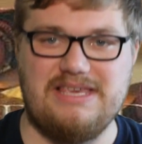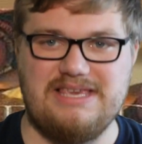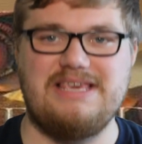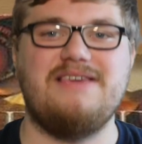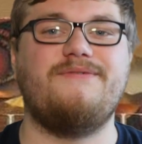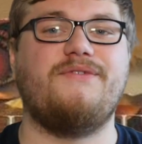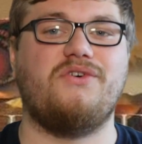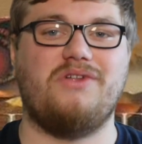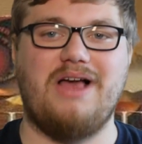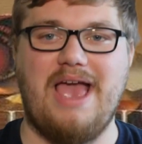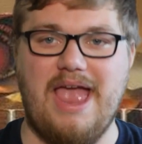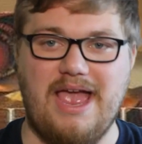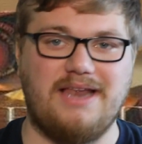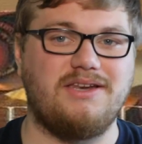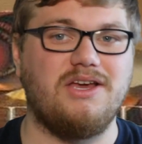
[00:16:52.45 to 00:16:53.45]
evil,
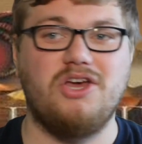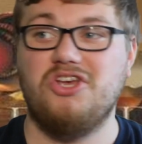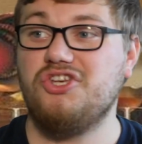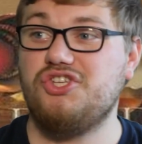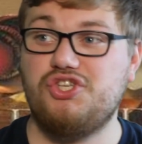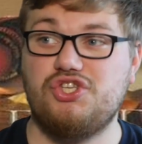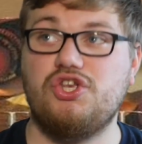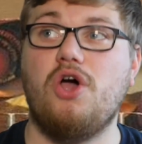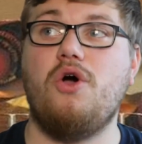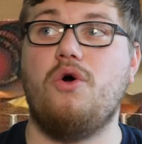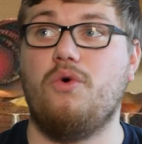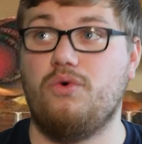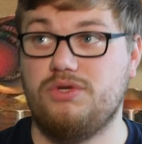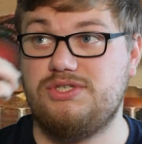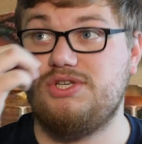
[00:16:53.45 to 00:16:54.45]
and
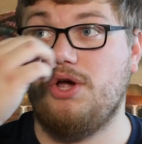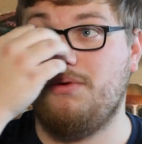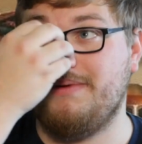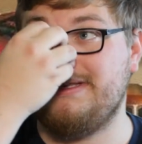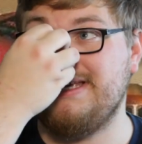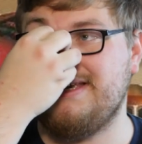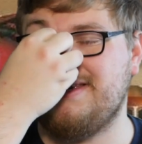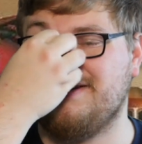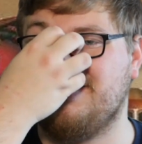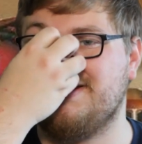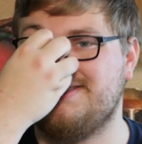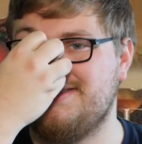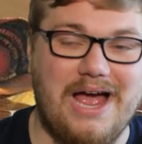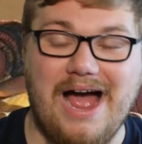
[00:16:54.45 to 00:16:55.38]
so meticulous.